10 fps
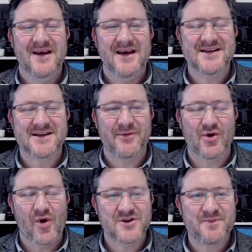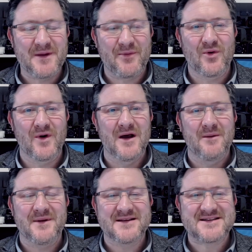It's about God's people
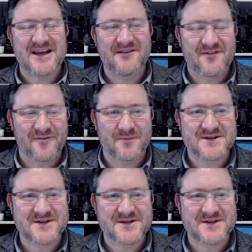being saved from